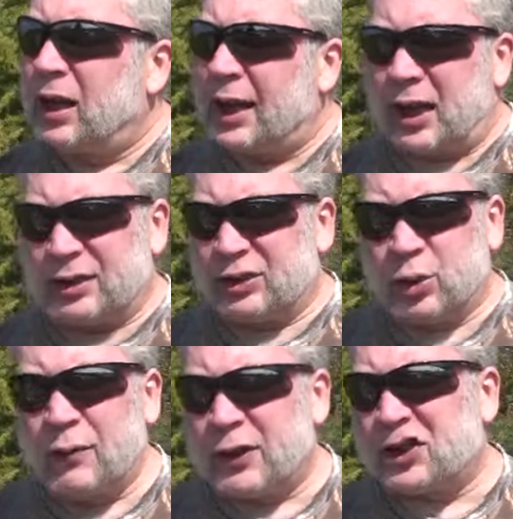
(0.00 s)
like a
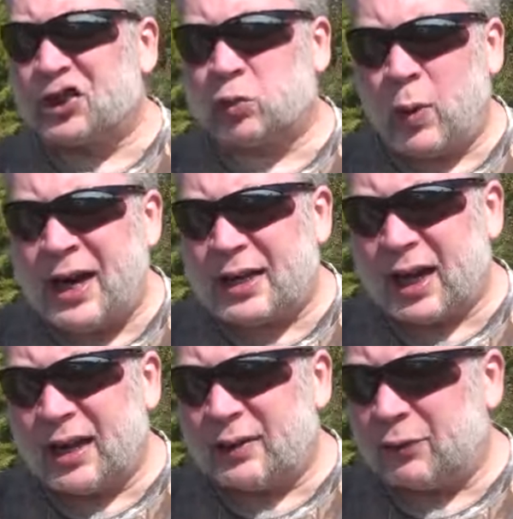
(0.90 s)
sort of a sweet
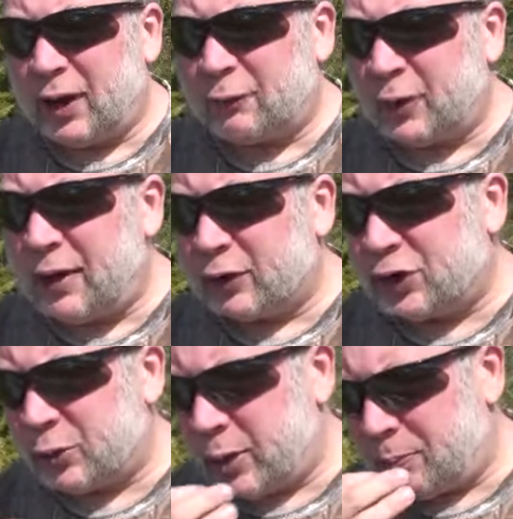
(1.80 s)
kind of flavor to